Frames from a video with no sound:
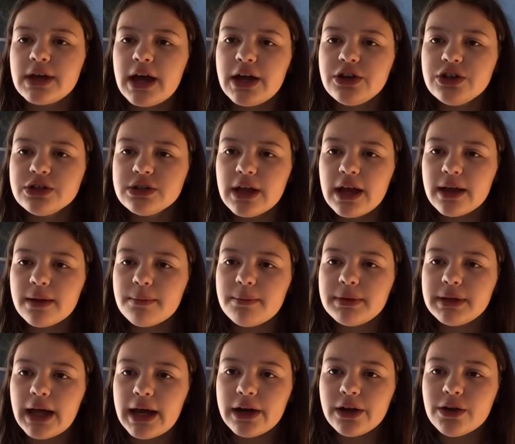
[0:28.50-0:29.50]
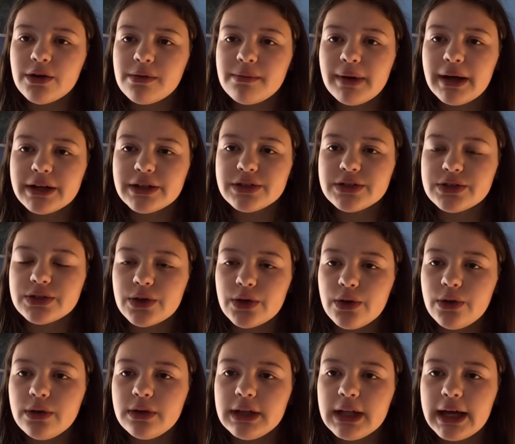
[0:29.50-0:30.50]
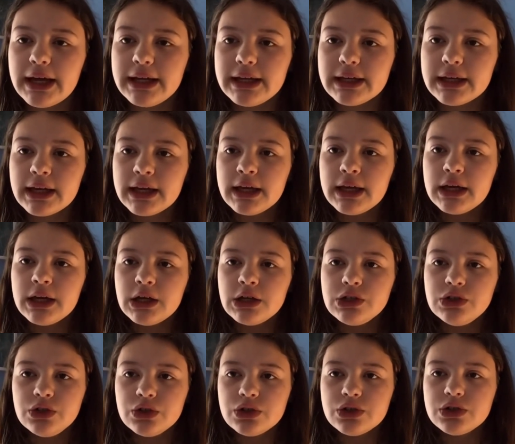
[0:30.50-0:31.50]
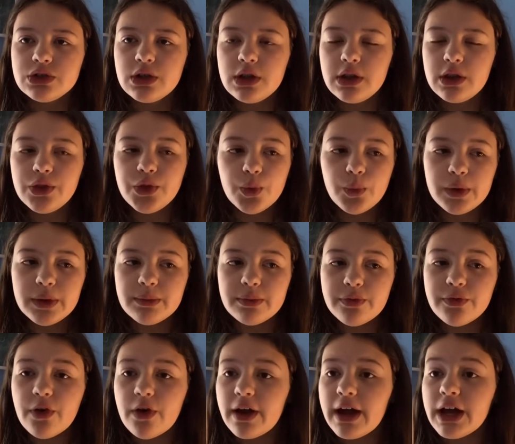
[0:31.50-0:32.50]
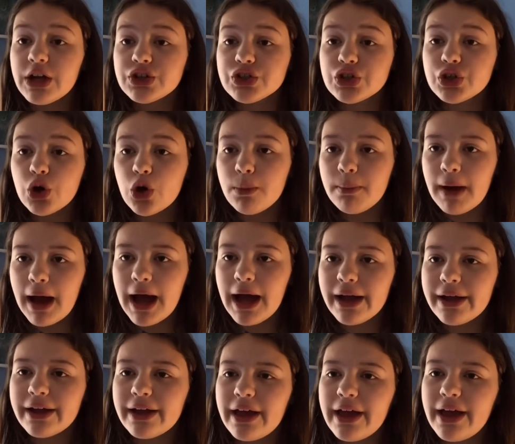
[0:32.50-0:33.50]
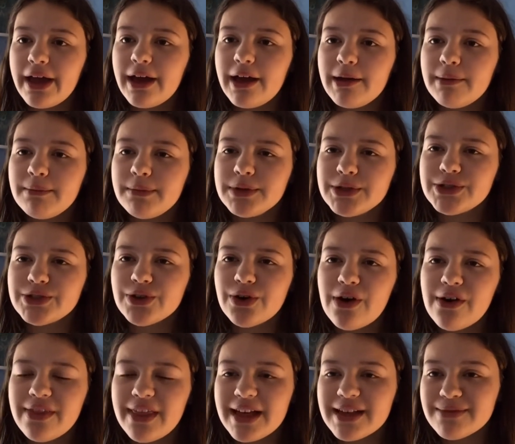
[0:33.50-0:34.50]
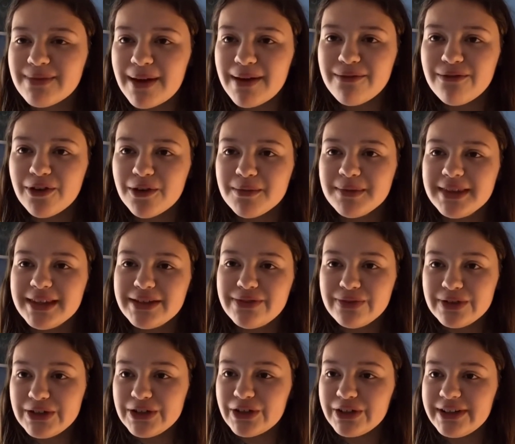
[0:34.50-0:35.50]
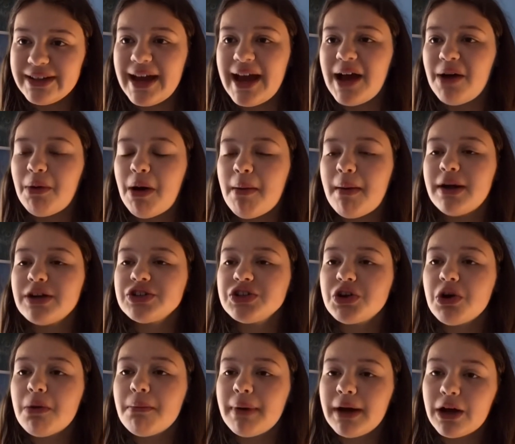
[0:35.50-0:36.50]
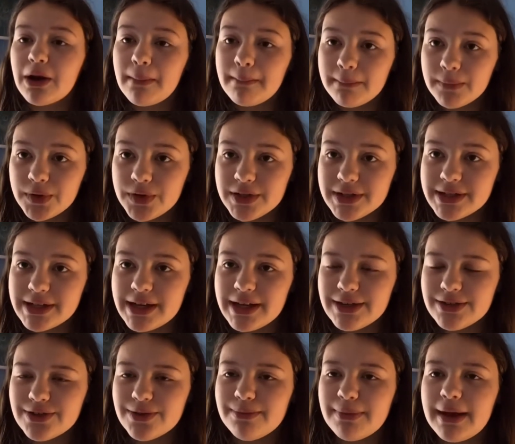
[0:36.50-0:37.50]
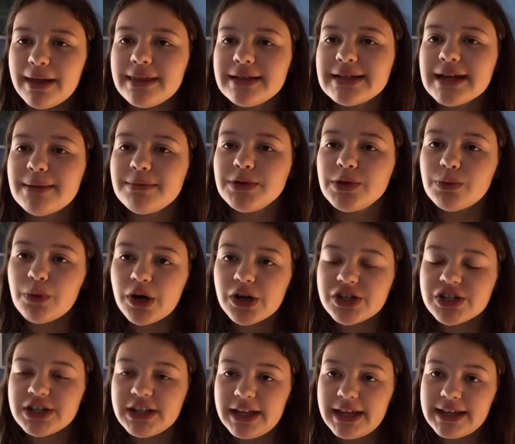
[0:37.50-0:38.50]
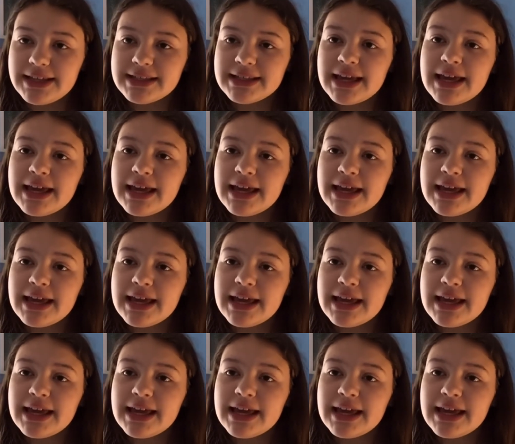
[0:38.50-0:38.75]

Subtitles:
just like plan going back to school, like just the week before I actually go back. So that's why I'm filming this video now. I'm actually going back on Monday. So by the time you're watching this,